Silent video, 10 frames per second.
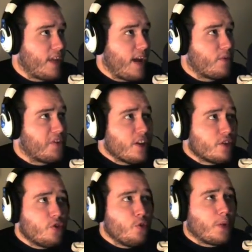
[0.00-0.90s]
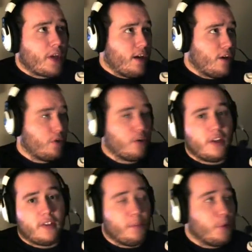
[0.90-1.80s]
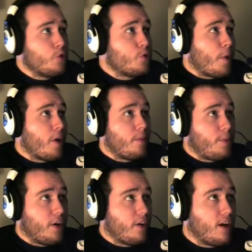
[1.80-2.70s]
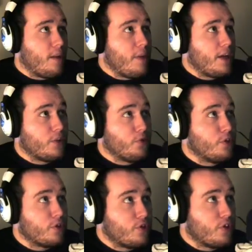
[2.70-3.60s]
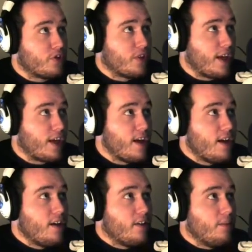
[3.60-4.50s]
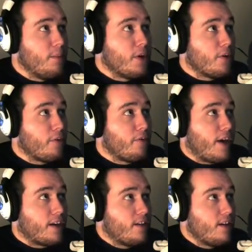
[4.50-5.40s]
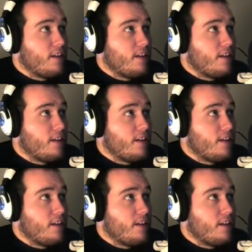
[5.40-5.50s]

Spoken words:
everything is duplicated underneath it, but you spawn up here and it makes it look just like the mirror effect.